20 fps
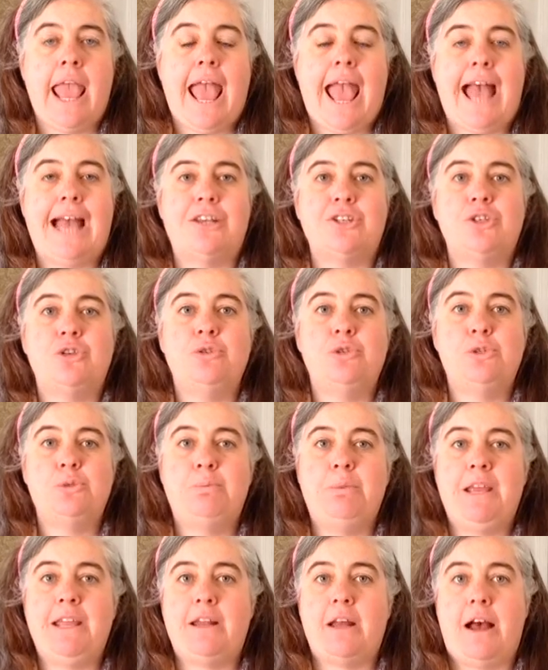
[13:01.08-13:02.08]
As you
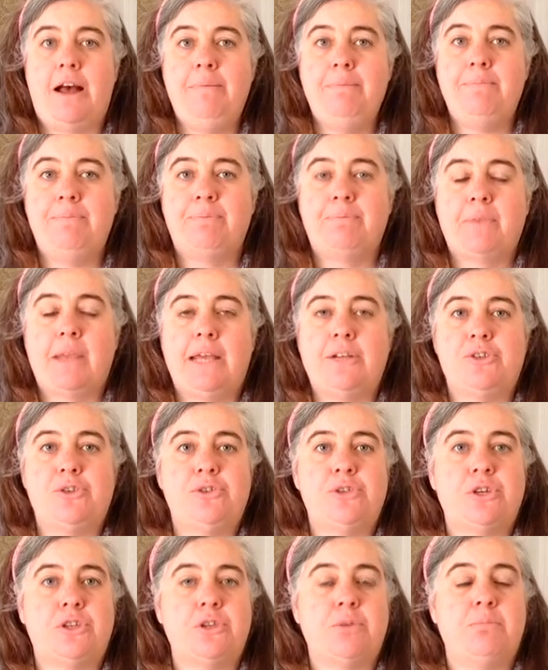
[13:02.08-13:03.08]
speed up, as you
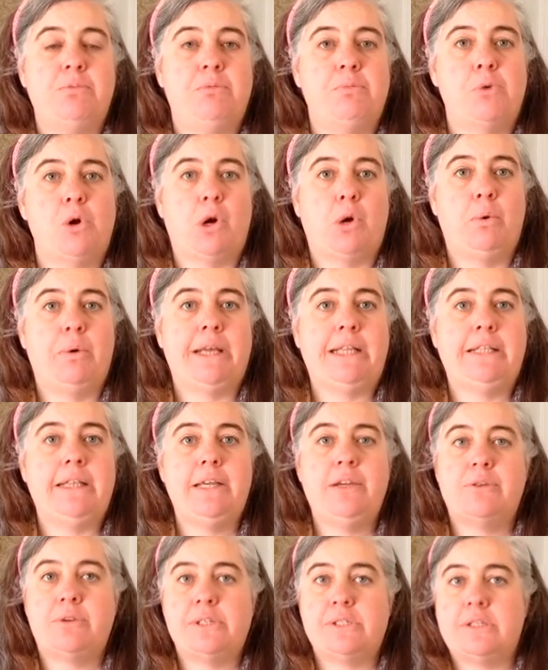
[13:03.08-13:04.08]
start to move more quickly,
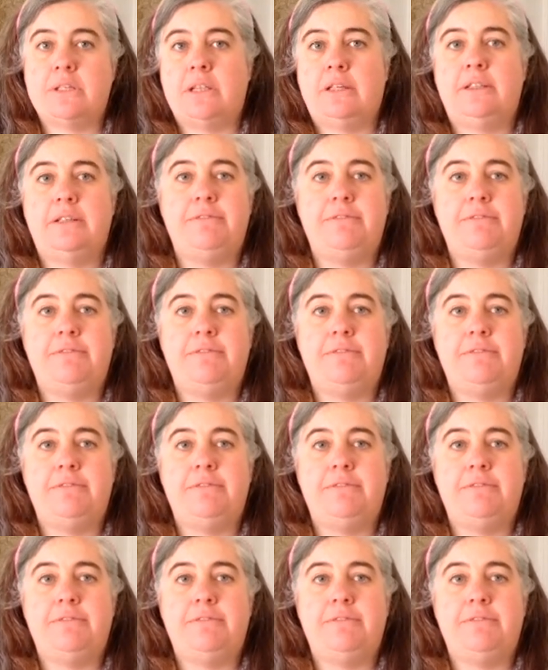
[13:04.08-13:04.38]
you can suddenly